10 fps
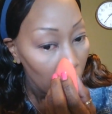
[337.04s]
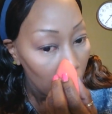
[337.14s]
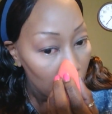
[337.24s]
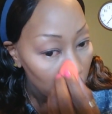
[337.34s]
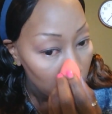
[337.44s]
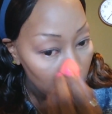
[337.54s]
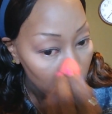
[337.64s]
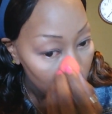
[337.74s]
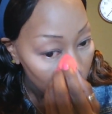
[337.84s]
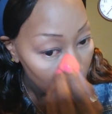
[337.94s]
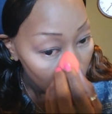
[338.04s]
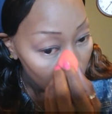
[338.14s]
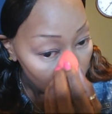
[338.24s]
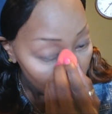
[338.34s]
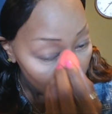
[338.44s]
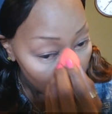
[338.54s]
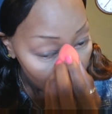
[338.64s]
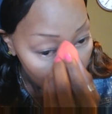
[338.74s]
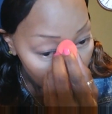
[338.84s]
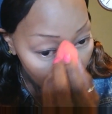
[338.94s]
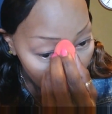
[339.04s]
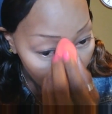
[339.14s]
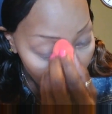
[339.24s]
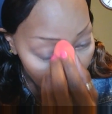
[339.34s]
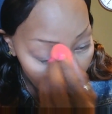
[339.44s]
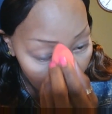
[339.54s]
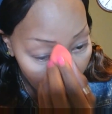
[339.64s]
and we'll do the same to the other side.